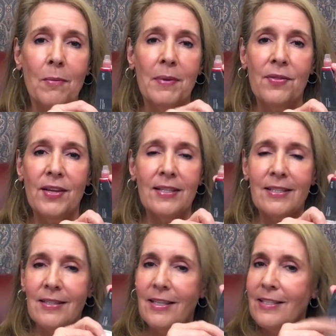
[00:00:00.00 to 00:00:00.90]
but
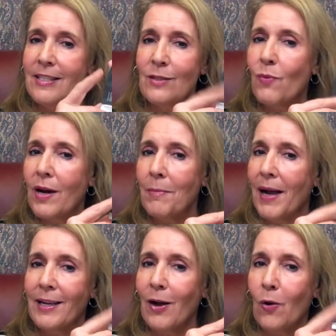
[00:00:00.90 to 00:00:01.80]
this is one of
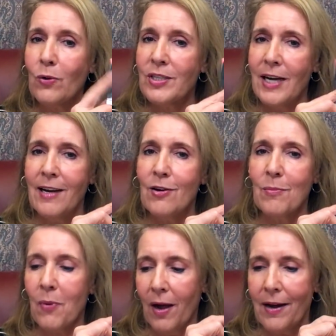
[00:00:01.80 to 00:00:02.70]
my gold
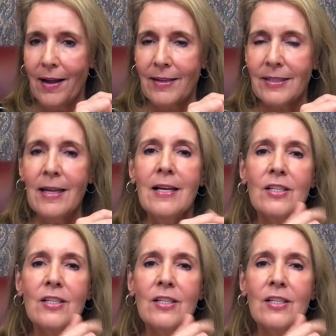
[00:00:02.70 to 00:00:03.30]
standard products.